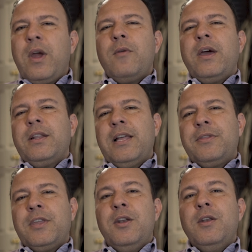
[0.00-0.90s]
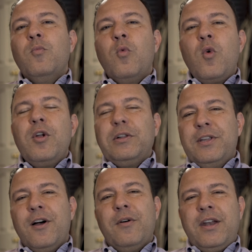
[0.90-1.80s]
Great way to let the world
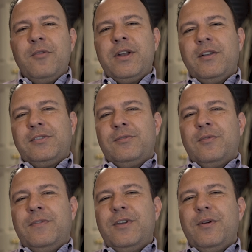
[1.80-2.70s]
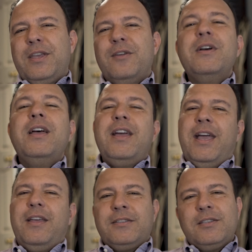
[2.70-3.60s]
know and anyone else who's reviewing you,
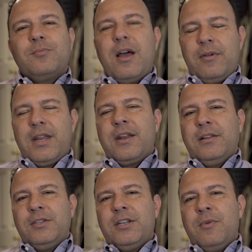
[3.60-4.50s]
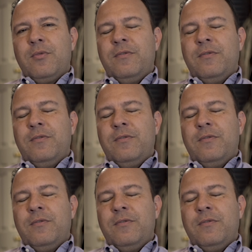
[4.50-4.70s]
hey, this is probably not a legitimate